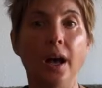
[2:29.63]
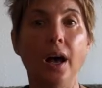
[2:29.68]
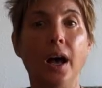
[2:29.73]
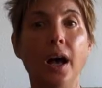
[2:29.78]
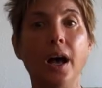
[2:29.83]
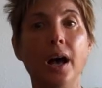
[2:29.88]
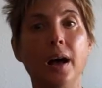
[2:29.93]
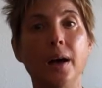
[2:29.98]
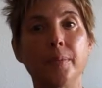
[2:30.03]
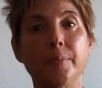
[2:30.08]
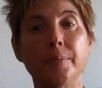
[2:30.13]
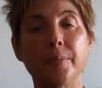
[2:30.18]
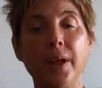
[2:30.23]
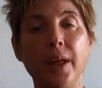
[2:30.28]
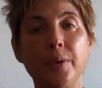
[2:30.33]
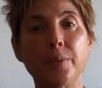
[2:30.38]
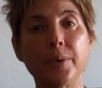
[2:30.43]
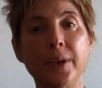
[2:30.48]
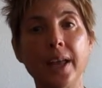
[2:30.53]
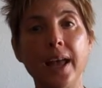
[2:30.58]

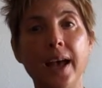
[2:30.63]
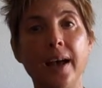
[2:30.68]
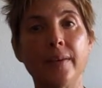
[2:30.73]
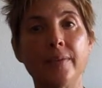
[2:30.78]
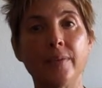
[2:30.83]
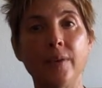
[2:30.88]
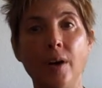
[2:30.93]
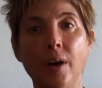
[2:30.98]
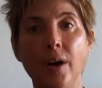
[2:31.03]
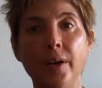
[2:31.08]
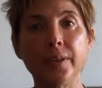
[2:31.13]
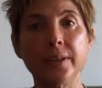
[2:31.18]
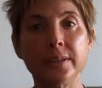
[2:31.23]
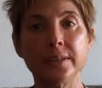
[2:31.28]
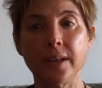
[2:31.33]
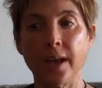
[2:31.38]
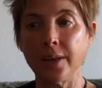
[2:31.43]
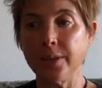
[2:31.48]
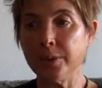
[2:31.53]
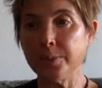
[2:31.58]
And we have all these
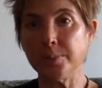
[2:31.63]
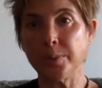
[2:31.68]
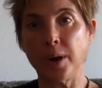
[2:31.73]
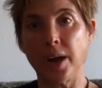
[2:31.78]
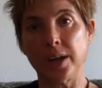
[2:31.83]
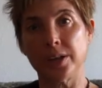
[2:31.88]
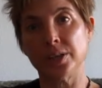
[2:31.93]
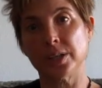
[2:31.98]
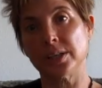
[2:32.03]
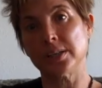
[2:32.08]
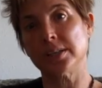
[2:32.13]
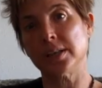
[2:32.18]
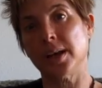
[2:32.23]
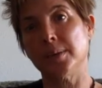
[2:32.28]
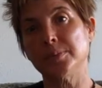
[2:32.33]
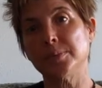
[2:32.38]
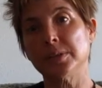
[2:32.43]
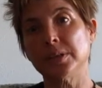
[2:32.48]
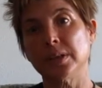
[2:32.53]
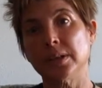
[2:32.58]
other projects
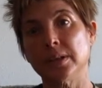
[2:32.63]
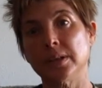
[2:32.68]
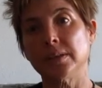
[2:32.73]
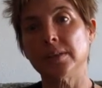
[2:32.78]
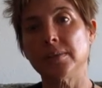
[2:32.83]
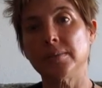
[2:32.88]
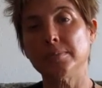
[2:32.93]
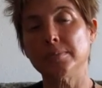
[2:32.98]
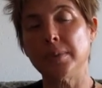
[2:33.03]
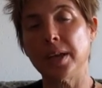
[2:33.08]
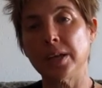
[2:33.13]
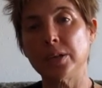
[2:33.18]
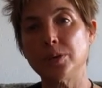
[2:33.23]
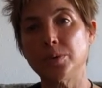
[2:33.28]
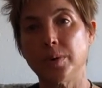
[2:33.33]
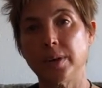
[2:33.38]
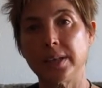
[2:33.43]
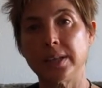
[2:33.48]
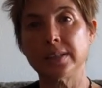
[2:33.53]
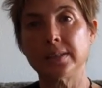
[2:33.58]
up to May
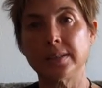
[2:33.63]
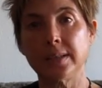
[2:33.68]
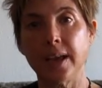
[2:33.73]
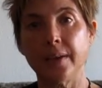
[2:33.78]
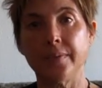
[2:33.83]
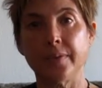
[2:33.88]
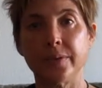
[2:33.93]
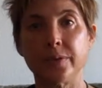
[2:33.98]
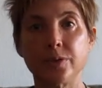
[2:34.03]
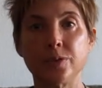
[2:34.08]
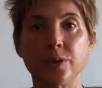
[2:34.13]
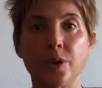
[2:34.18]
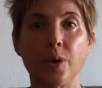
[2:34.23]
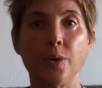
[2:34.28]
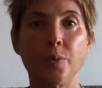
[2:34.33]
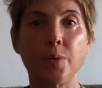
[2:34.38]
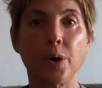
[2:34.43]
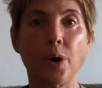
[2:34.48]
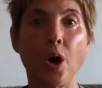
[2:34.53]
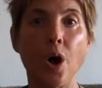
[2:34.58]
27th. So
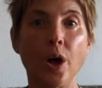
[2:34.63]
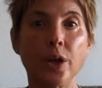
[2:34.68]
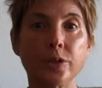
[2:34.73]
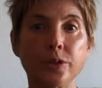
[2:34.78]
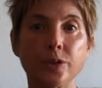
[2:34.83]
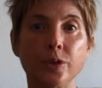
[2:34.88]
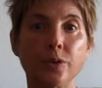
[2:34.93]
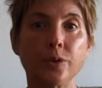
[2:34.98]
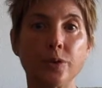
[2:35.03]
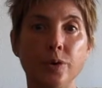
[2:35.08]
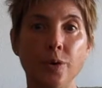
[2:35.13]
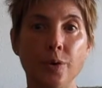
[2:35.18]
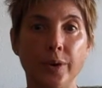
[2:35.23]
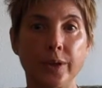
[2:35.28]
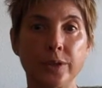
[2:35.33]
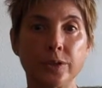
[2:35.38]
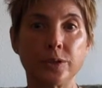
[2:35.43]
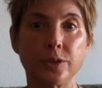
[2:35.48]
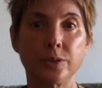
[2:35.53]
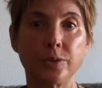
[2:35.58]
we're also
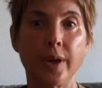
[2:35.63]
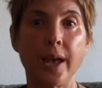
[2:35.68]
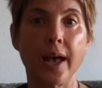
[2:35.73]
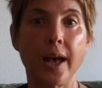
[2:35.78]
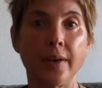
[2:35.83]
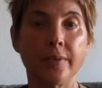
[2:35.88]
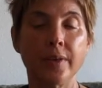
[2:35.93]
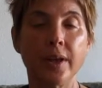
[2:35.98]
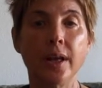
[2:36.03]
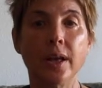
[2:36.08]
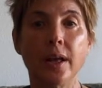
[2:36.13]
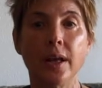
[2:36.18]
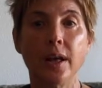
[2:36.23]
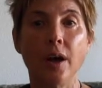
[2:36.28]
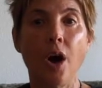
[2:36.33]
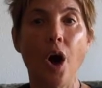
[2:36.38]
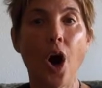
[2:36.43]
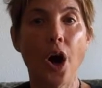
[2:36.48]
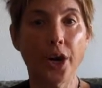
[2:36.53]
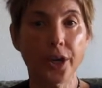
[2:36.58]
going to have
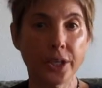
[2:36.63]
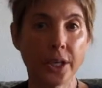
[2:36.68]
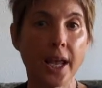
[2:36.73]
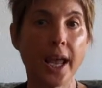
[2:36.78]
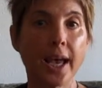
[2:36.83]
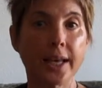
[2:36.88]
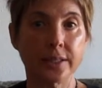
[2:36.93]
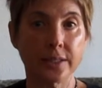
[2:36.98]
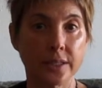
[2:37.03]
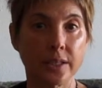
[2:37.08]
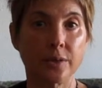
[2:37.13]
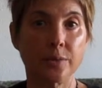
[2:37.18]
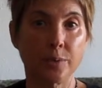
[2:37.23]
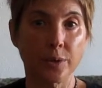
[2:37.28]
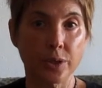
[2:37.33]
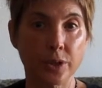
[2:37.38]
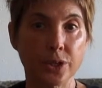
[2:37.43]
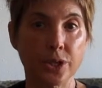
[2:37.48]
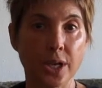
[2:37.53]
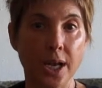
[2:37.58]
art casting
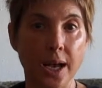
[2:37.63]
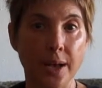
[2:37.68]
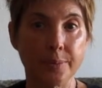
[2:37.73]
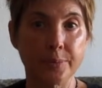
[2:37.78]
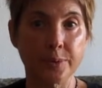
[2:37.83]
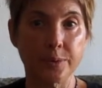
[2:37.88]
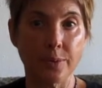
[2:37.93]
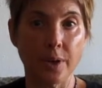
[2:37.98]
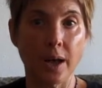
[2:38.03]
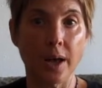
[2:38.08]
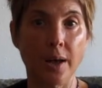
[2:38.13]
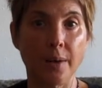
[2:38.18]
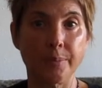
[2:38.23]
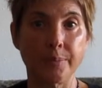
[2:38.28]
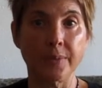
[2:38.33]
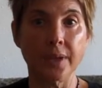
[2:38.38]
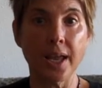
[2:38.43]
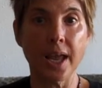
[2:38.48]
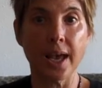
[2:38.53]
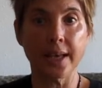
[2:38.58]
workshops,
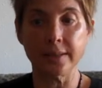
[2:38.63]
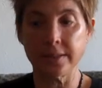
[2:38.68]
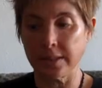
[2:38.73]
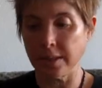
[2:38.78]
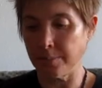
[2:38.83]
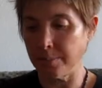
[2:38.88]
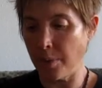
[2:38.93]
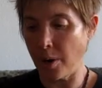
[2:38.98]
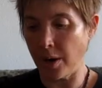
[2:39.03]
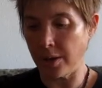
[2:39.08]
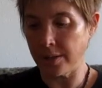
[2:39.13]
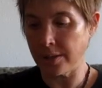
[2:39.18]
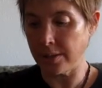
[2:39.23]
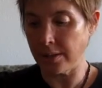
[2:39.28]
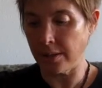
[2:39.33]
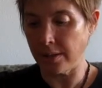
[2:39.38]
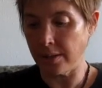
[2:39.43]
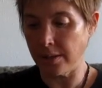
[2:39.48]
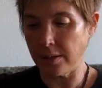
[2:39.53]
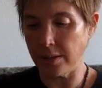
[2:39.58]
casting
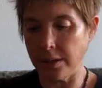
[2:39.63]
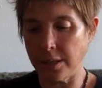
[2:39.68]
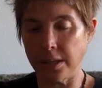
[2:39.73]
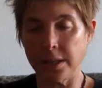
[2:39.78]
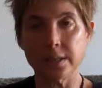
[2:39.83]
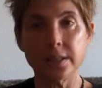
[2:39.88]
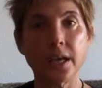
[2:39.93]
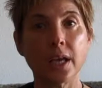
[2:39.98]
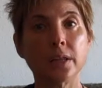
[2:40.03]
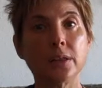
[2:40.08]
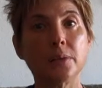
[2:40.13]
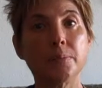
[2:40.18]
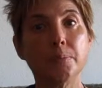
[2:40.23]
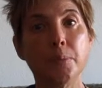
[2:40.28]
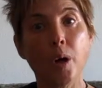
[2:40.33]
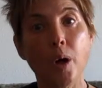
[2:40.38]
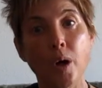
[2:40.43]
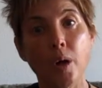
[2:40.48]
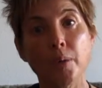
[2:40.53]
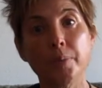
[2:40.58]
parts. You're going to take the
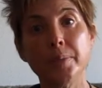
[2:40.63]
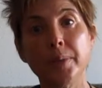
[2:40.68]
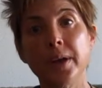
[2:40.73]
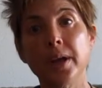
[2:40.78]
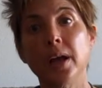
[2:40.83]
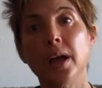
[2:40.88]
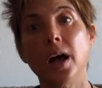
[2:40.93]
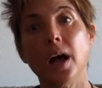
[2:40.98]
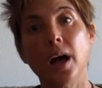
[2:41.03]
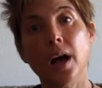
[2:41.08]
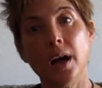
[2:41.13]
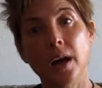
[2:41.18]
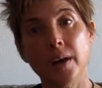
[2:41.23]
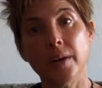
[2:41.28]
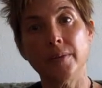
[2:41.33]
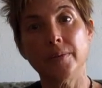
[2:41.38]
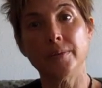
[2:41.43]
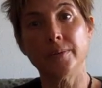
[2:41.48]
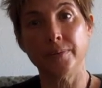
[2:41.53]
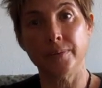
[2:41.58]
pulp
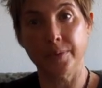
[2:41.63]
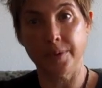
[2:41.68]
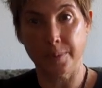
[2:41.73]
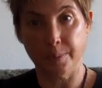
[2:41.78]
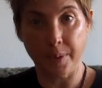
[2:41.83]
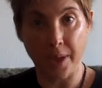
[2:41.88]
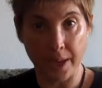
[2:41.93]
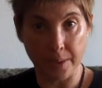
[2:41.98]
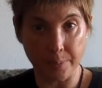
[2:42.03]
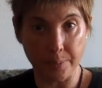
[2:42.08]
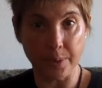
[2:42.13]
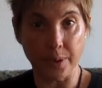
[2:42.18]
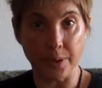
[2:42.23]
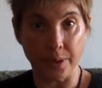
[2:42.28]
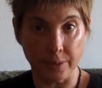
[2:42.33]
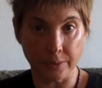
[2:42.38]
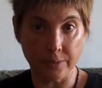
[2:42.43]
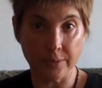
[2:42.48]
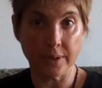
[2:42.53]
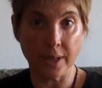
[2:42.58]
of the
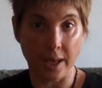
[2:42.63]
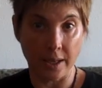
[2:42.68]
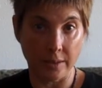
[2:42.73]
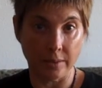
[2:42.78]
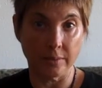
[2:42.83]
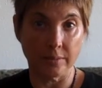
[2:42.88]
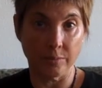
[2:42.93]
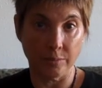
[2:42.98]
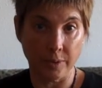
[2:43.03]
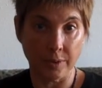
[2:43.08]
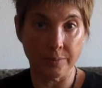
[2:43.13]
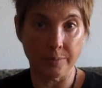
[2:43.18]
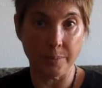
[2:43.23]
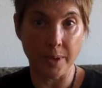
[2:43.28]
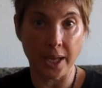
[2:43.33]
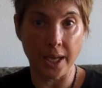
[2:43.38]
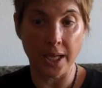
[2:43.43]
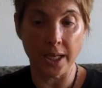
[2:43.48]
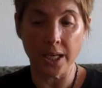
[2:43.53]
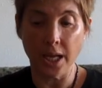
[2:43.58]
paper that we've
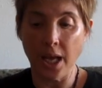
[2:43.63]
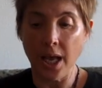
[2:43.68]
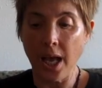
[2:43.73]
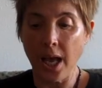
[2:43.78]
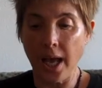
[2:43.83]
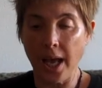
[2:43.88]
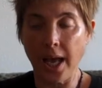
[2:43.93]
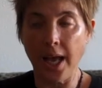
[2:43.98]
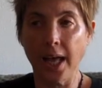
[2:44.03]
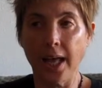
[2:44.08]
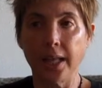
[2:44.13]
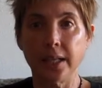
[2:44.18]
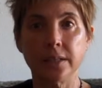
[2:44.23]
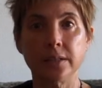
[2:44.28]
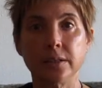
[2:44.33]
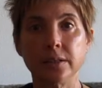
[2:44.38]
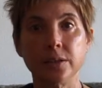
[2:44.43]
made and